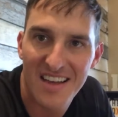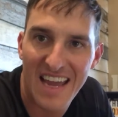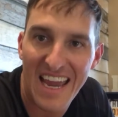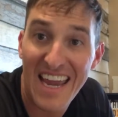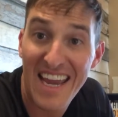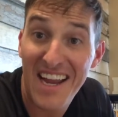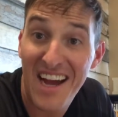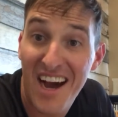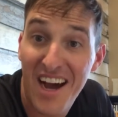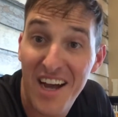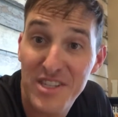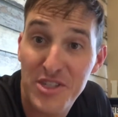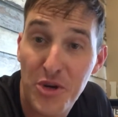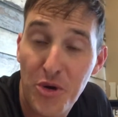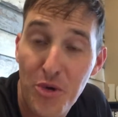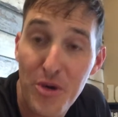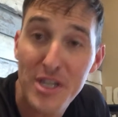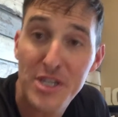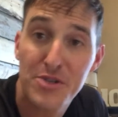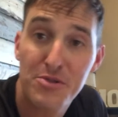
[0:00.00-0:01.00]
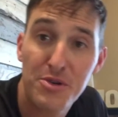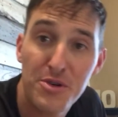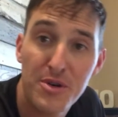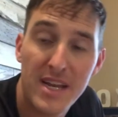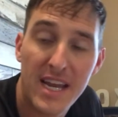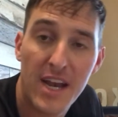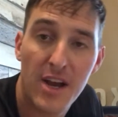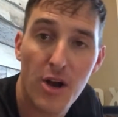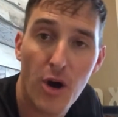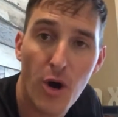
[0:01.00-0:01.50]
Hey guys, Chris
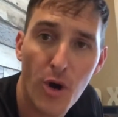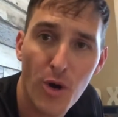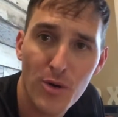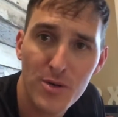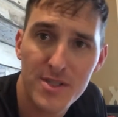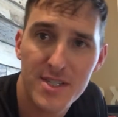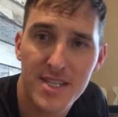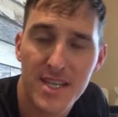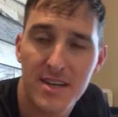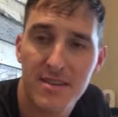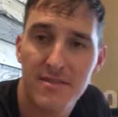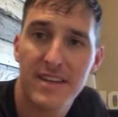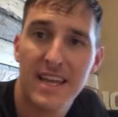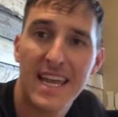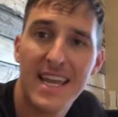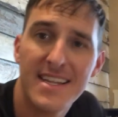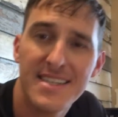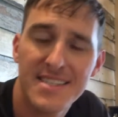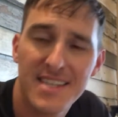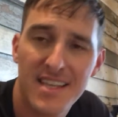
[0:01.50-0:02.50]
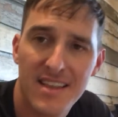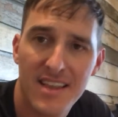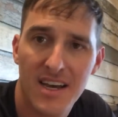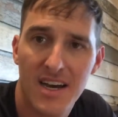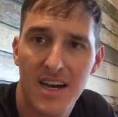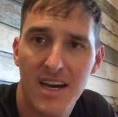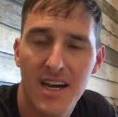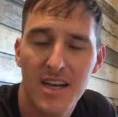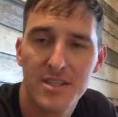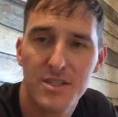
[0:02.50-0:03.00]
Rood here, host of Into
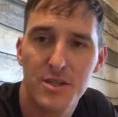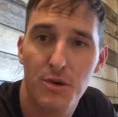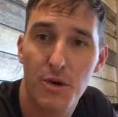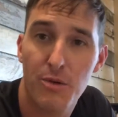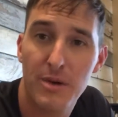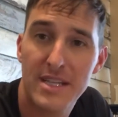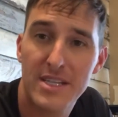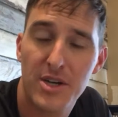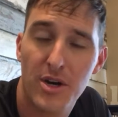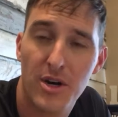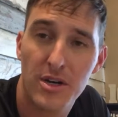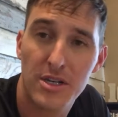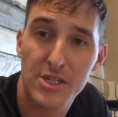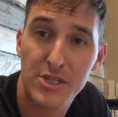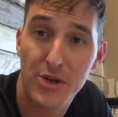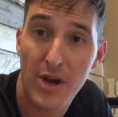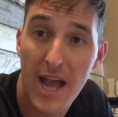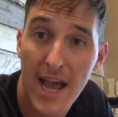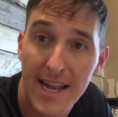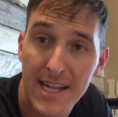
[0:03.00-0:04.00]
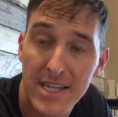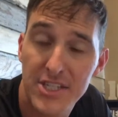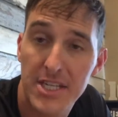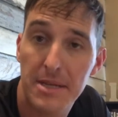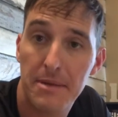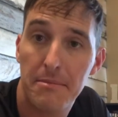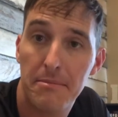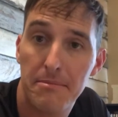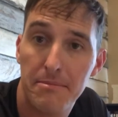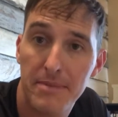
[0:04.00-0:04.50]
the Hustle, where we talk strategy,